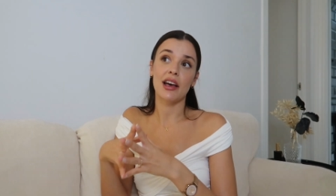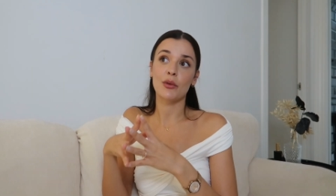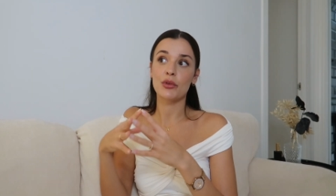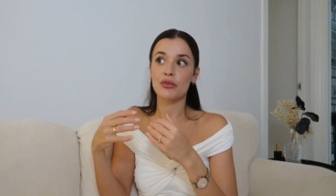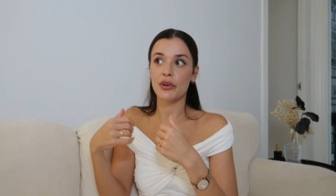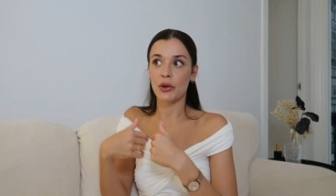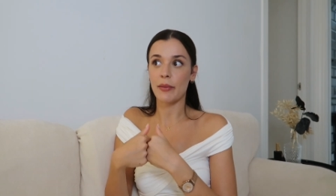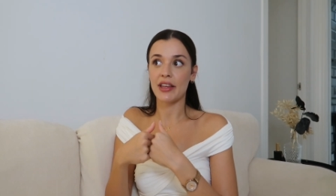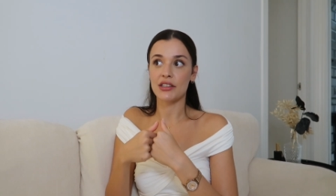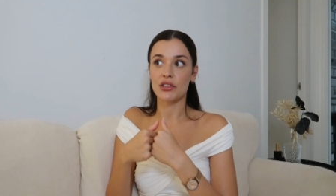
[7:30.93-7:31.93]
I would
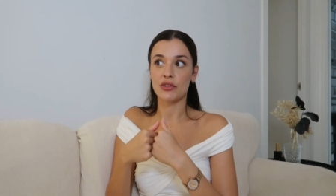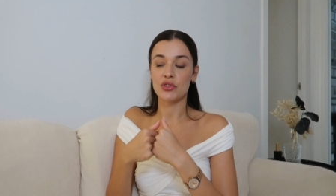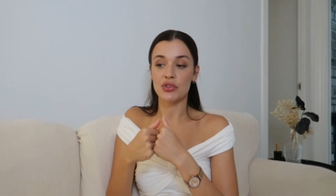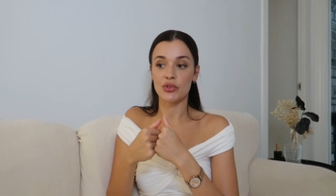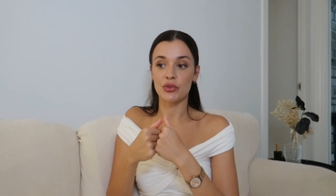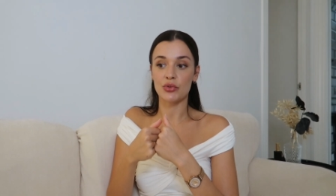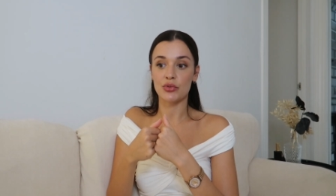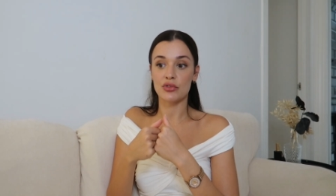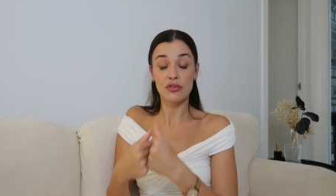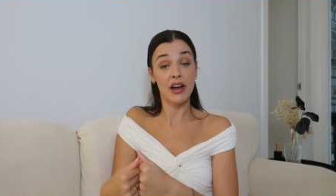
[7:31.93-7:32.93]
recommend
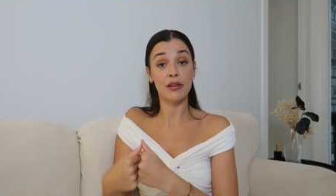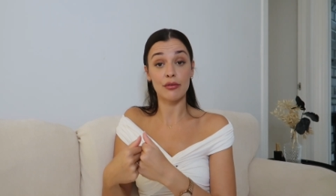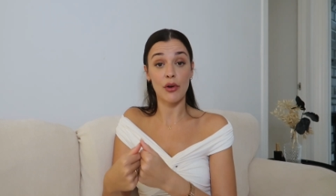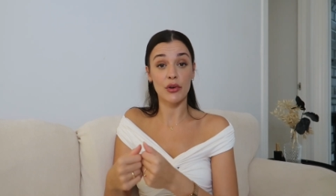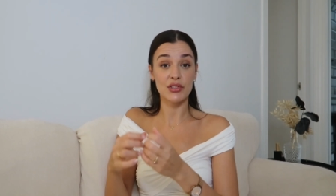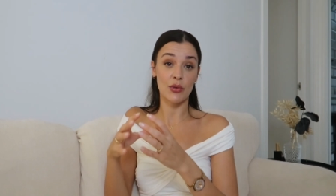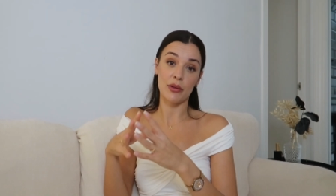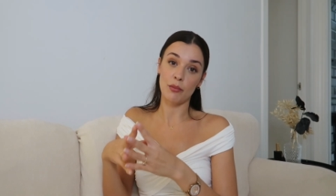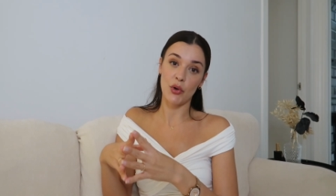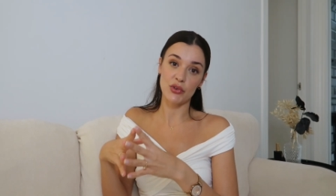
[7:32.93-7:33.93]
to try and focus
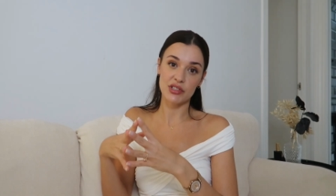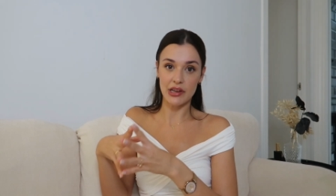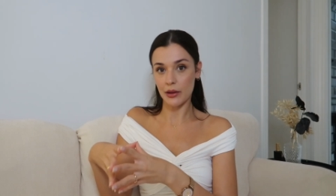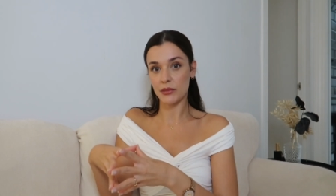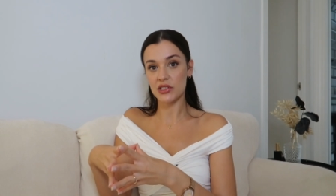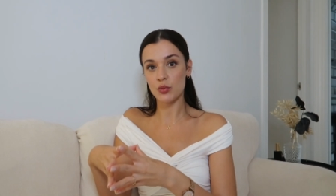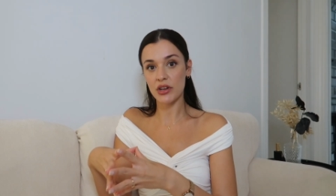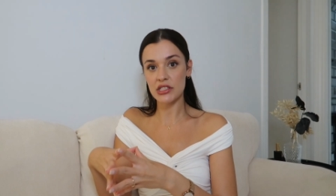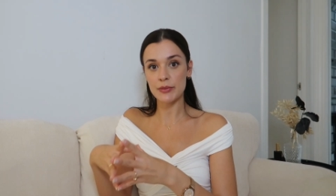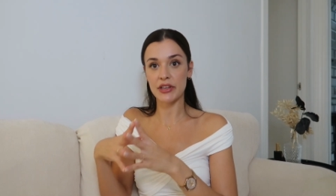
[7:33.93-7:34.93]
on the most timeless
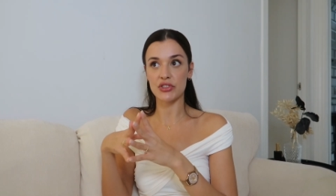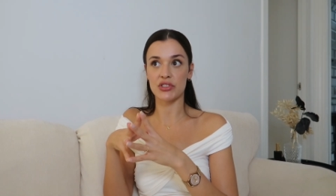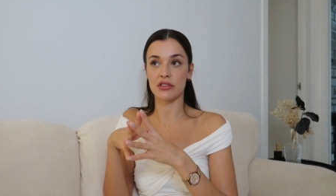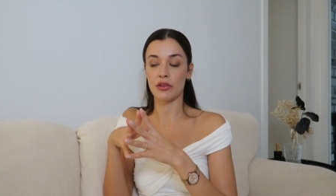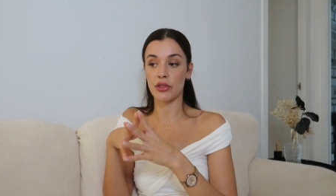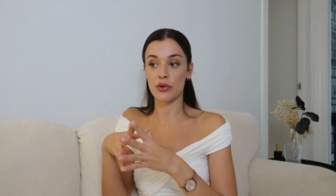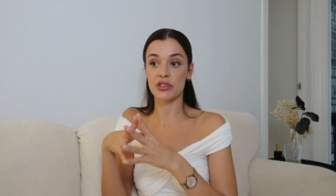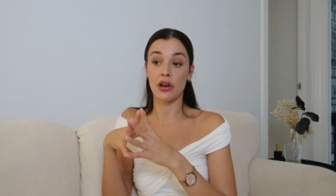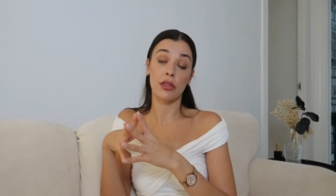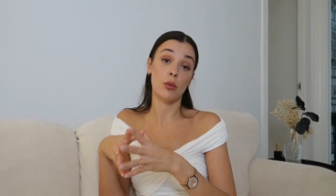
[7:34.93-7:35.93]
ones because
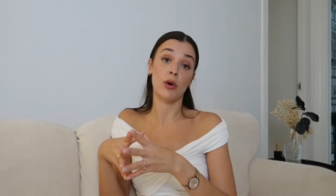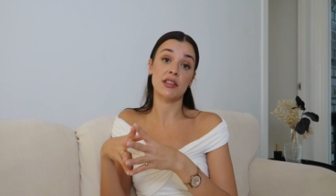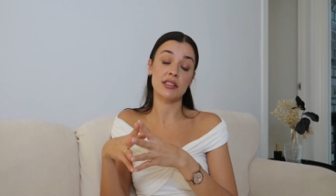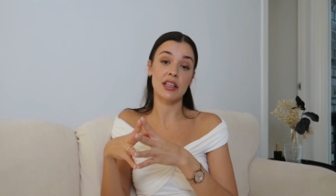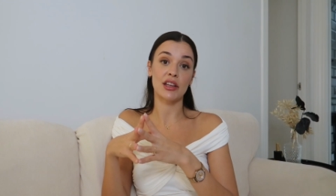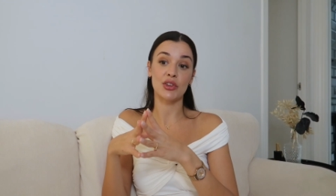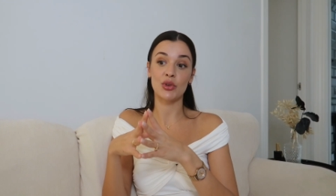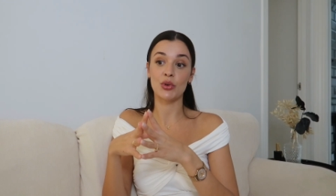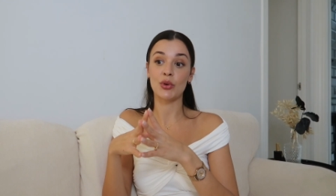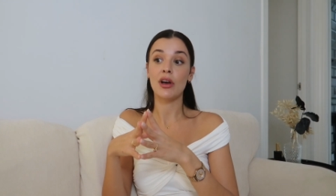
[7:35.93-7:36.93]
those are the ones that
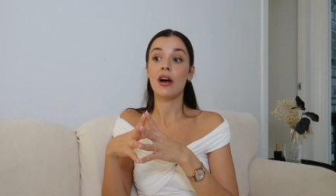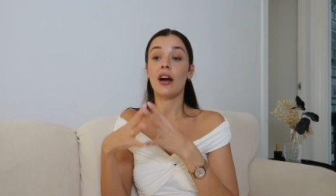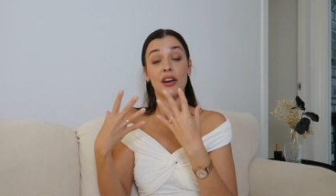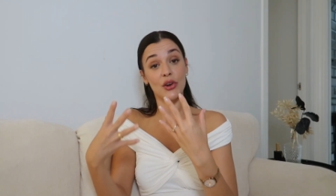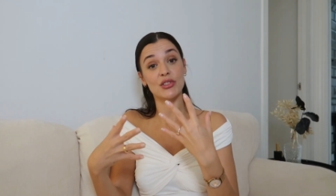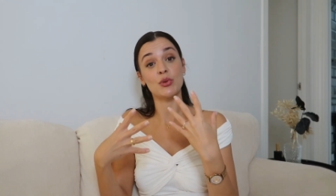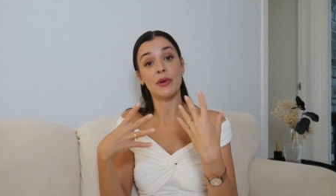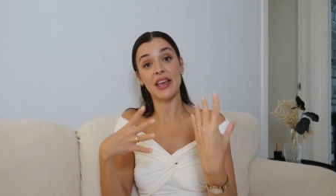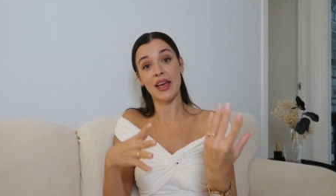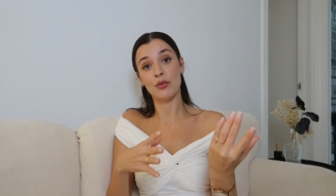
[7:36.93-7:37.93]
you are going
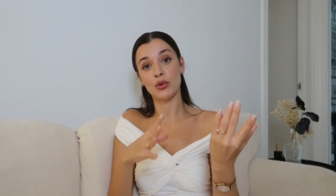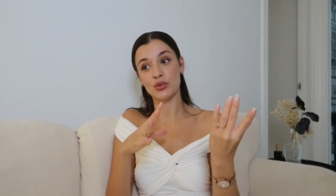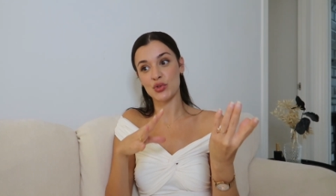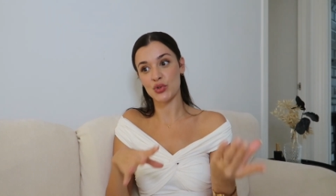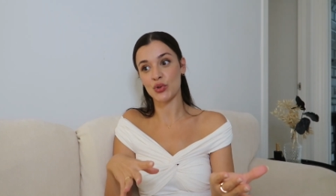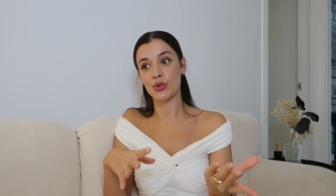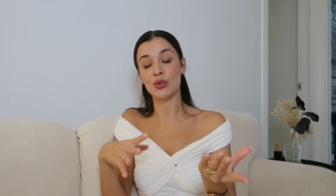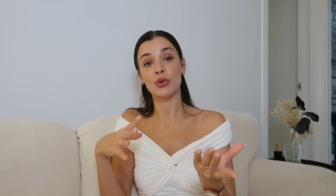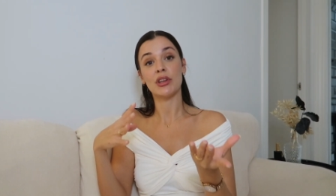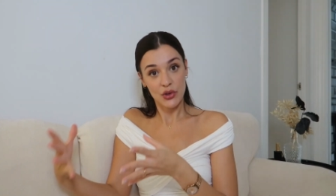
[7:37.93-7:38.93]
to be able
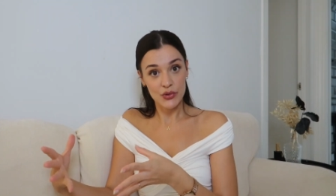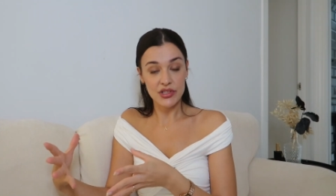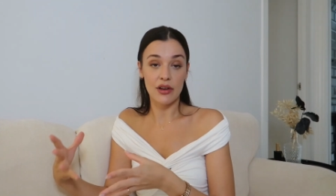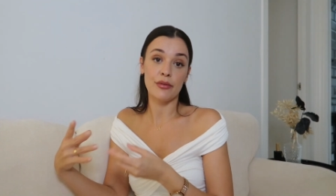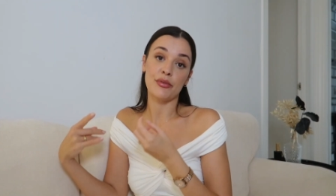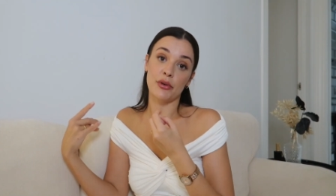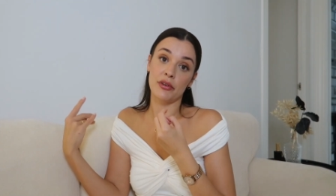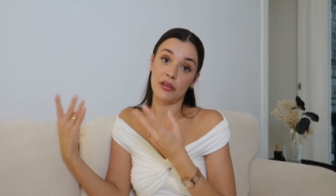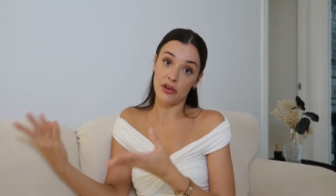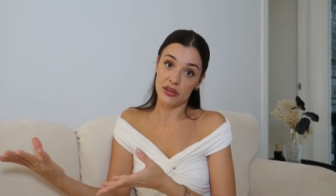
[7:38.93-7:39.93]
to use up
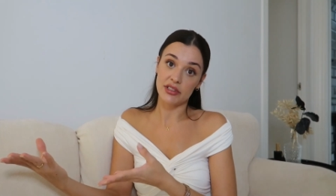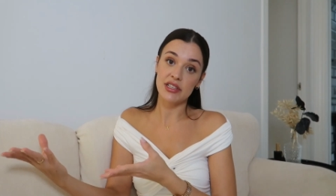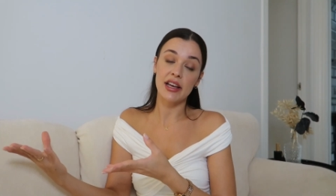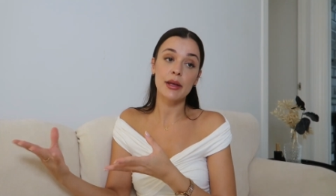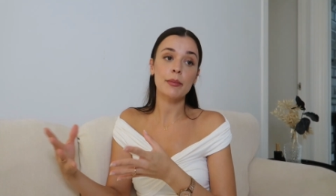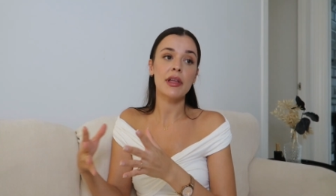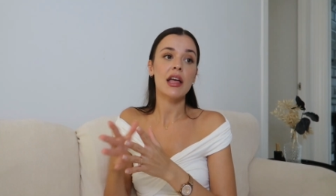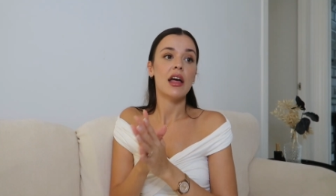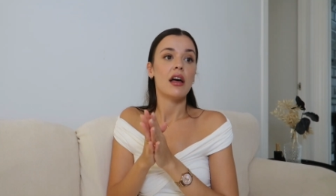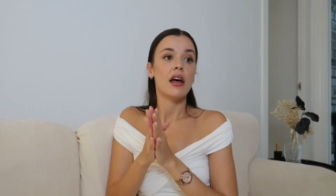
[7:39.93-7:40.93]
for a longer time.